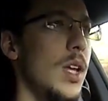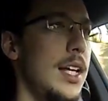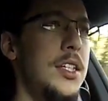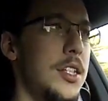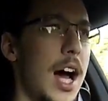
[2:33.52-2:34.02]

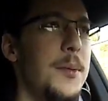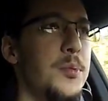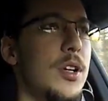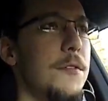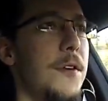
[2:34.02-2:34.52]
it stops
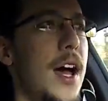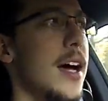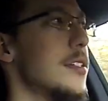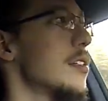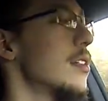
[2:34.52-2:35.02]
pretty
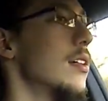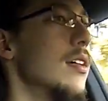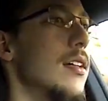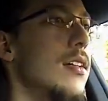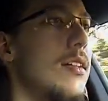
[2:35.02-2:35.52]
fast.
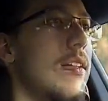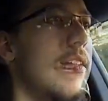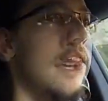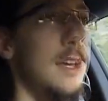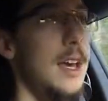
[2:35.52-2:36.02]

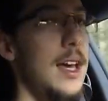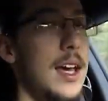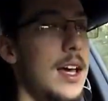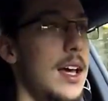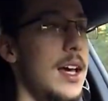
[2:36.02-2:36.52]

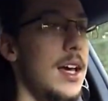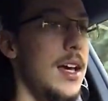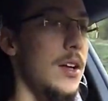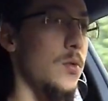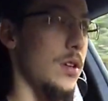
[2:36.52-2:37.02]

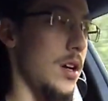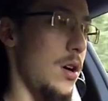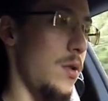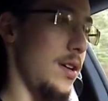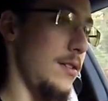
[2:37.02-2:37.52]
And we're
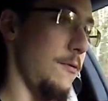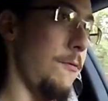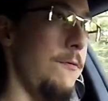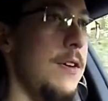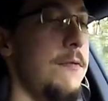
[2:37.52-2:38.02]
going
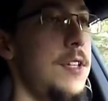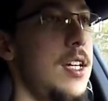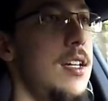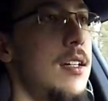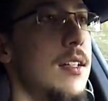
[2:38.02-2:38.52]

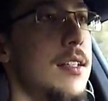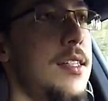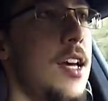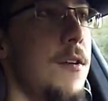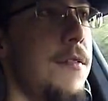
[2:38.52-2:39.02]
50. Let's
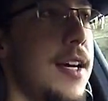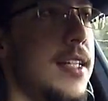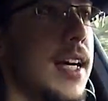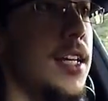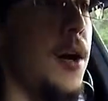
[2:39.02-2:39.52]
see how
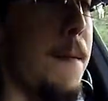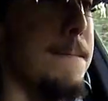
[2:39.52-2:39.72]
fast I can go.